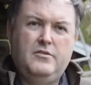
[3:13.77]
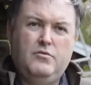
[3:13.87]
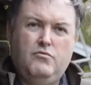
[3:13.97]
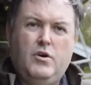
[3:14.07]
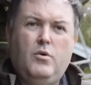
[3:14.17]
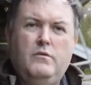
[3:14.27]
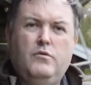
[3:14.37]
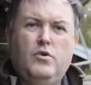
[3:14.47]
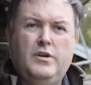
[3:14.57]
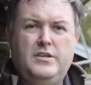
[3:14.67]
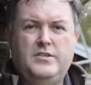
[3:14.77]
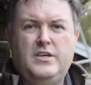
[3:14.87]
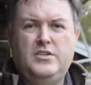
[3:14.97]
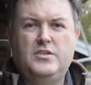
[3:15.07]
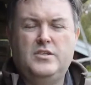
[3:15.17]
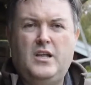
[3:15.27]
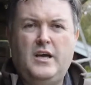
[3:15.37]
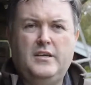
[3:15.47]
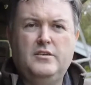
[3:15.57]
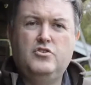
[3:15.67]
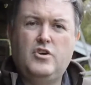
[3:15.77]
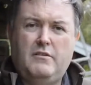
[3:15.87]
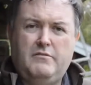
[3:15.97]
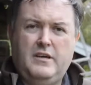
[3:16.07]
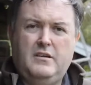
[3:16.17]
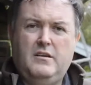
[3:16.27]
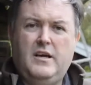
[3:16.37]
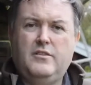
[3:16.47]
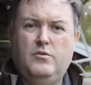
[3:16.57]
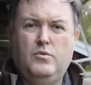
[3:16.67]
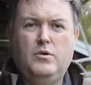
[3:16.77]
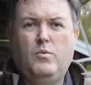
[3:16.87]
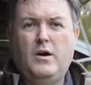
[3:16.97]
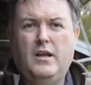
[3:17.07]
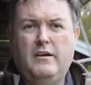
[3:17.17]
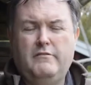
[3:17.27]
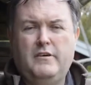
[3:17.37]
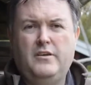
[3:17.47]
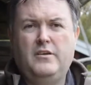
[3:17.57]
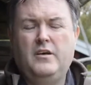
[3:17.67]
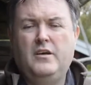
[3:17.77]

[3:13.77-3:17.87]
the role of organizations like Traffic, like the World Wildlife Fund,